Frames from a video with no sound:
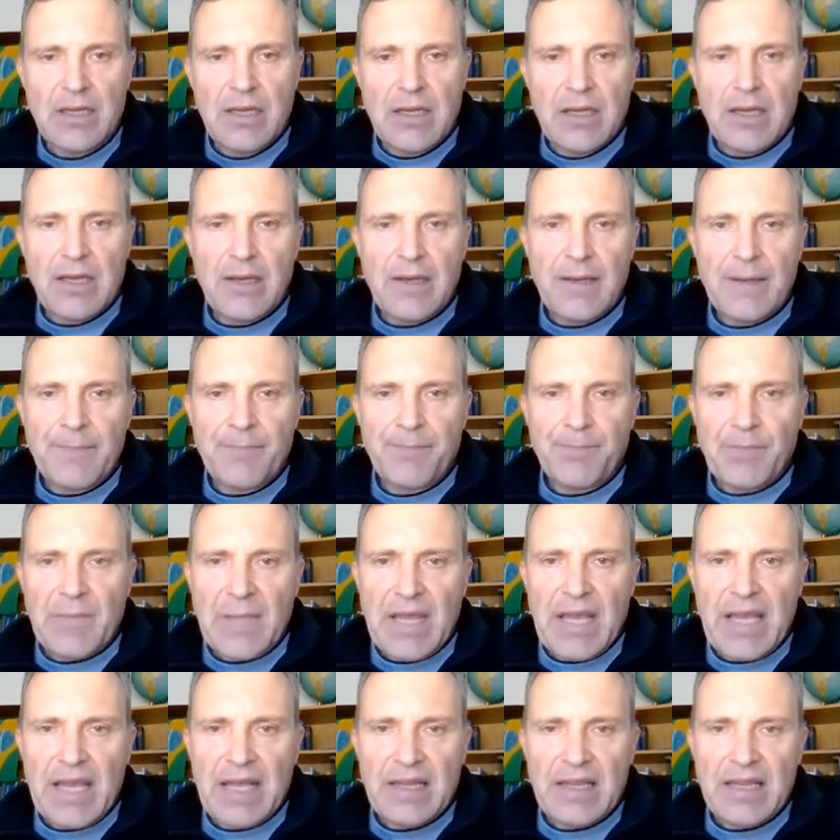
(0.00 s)

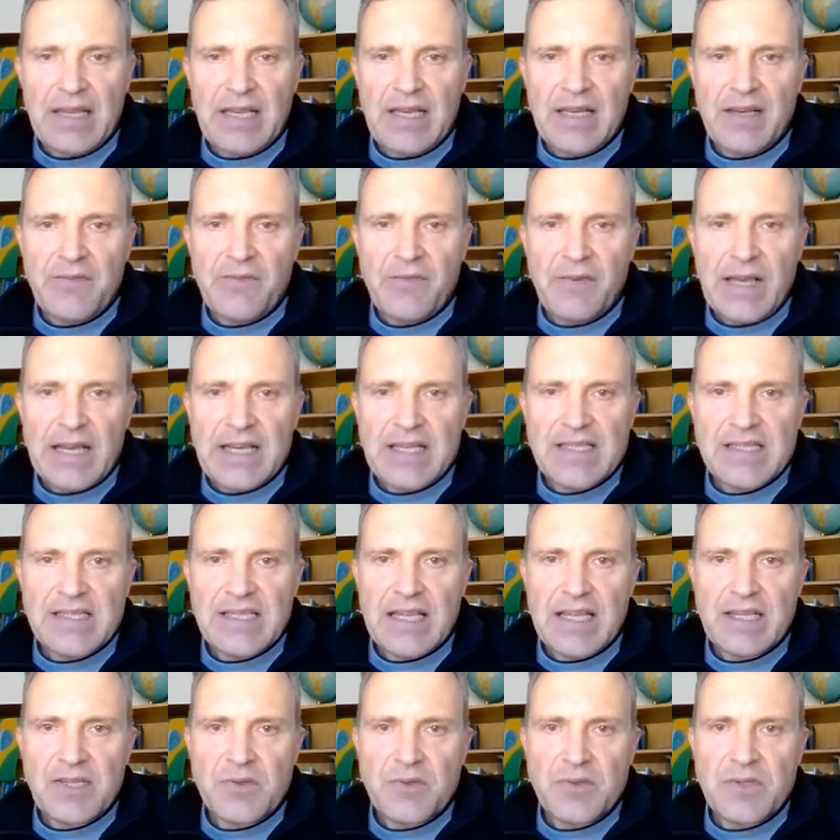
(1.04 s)
And then it flags
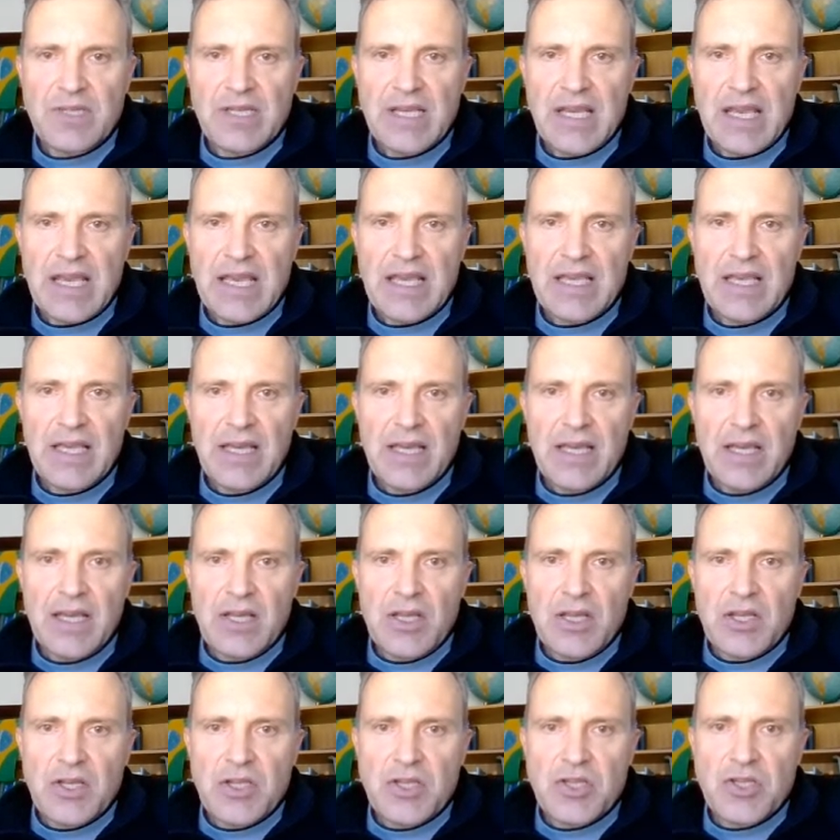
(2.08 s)
that you take
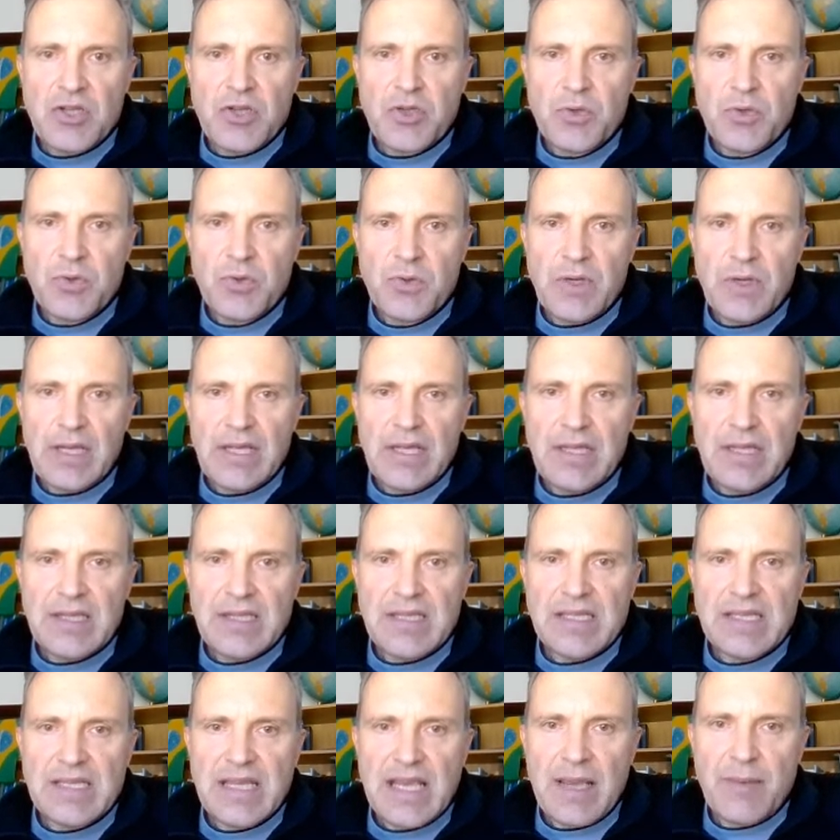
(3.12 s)
2 in the
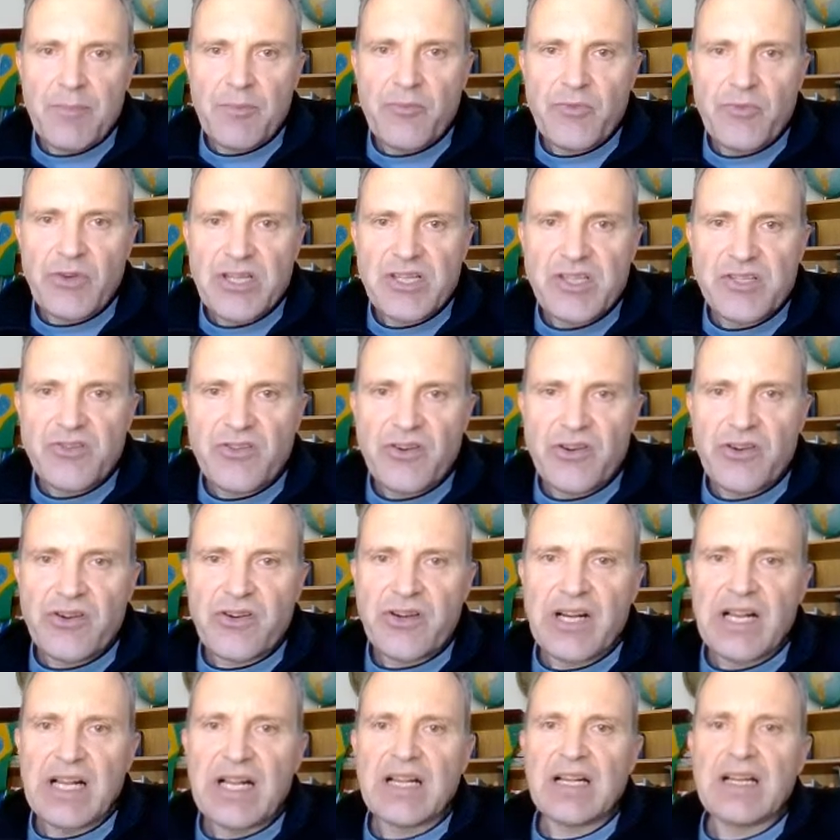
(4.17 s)
same risk drug
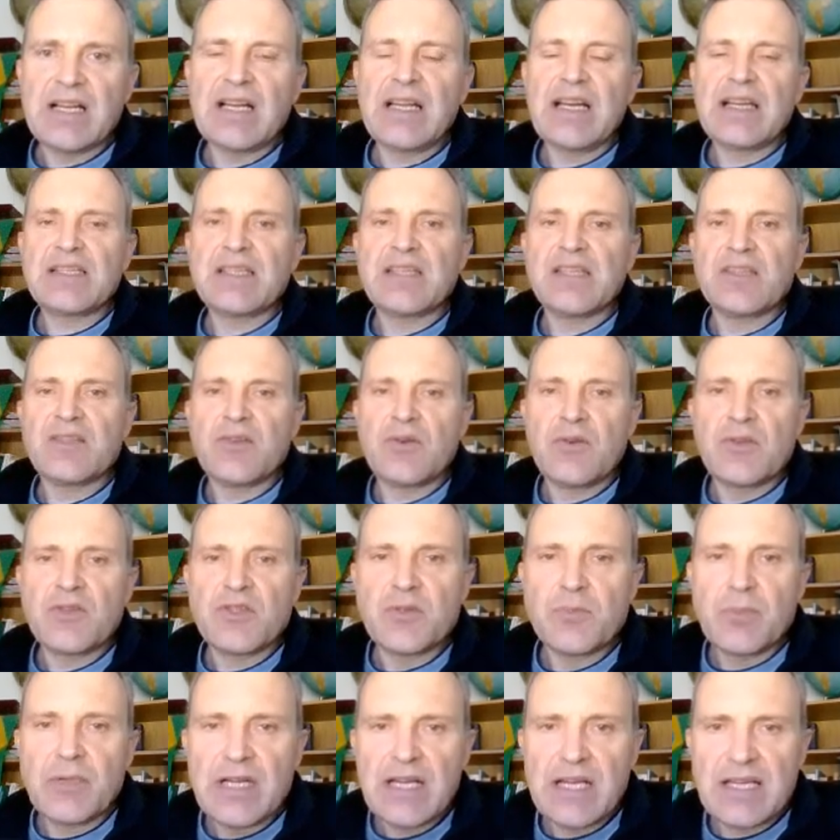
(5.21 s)
classes or
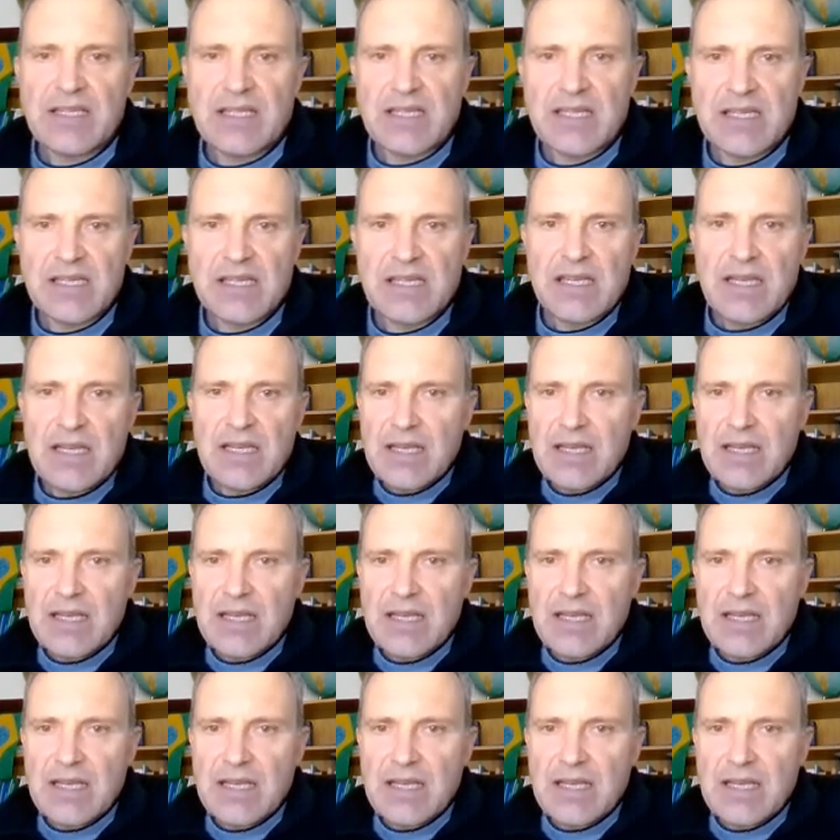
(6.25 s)
superclasses,